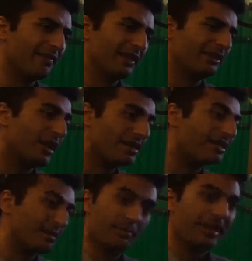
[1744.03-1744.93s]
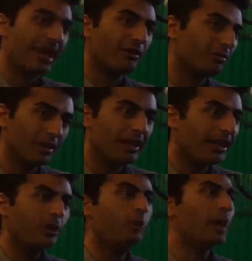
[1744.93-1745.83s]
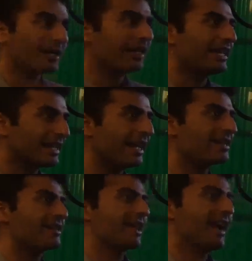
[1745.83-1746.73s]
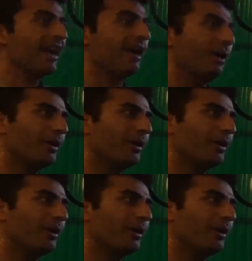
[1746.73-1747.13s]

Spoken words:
if they like something, how quickly it gets out.